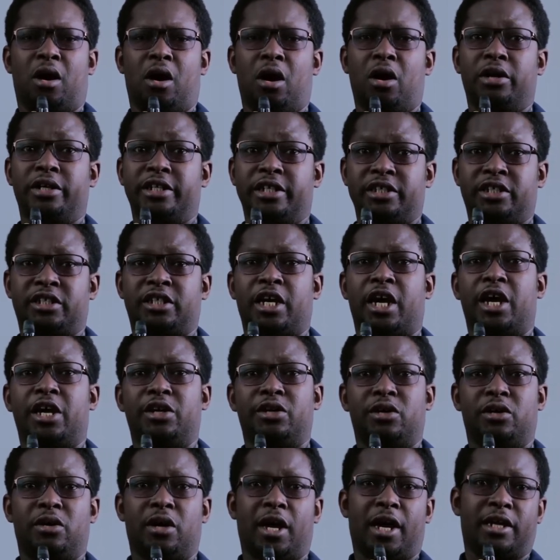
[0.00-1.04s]
on the
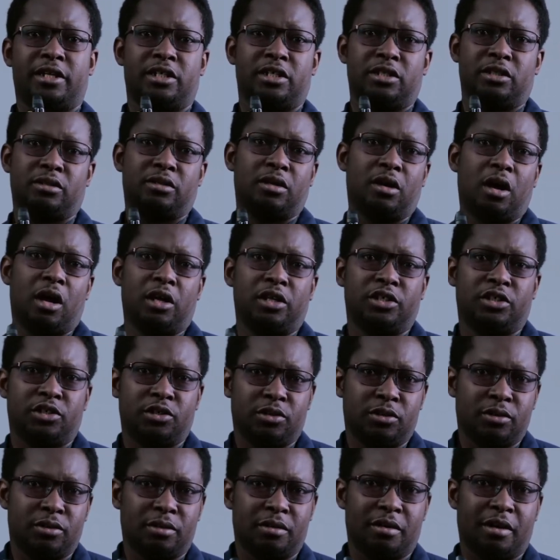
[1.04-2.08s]
tenor and the,
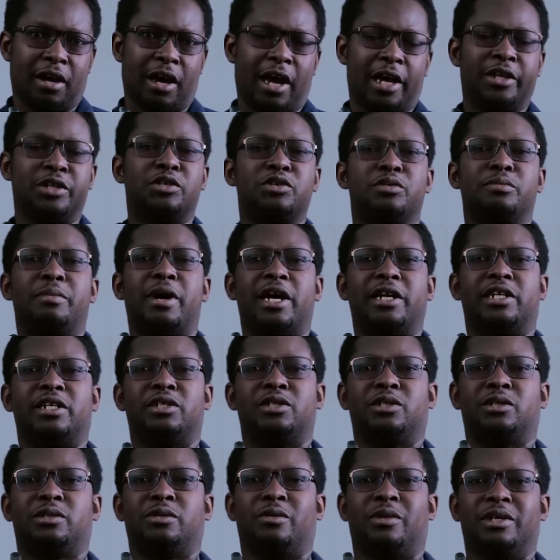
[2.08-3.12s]
also I do
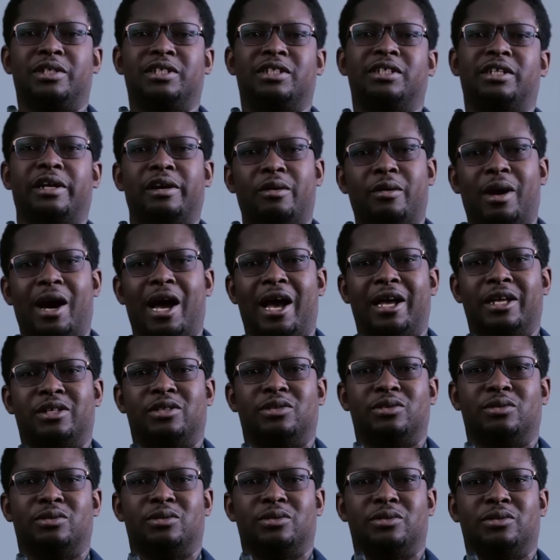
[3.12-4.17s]
manage once in a while
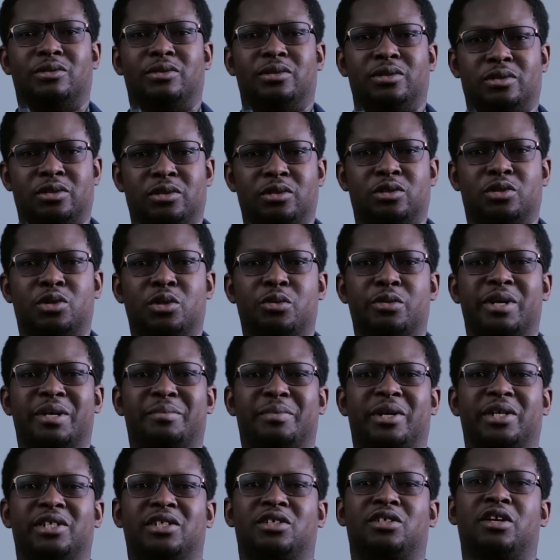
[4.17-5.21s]
to to do
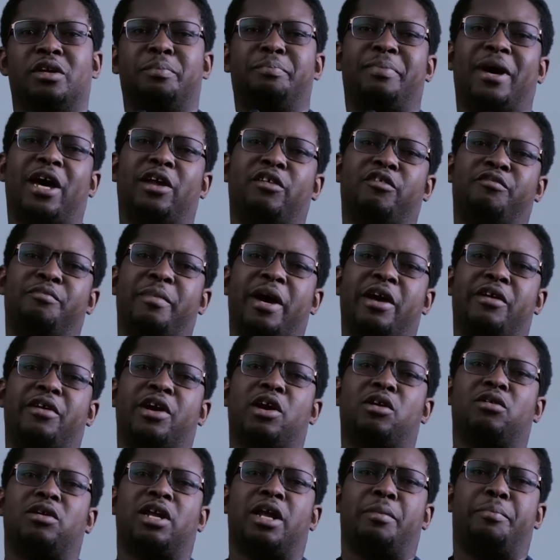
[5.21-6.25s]
it, but it's not part of my
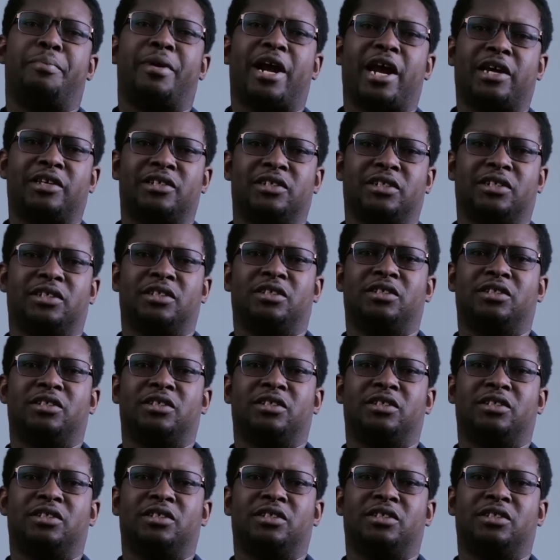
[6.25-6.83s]
regular practice.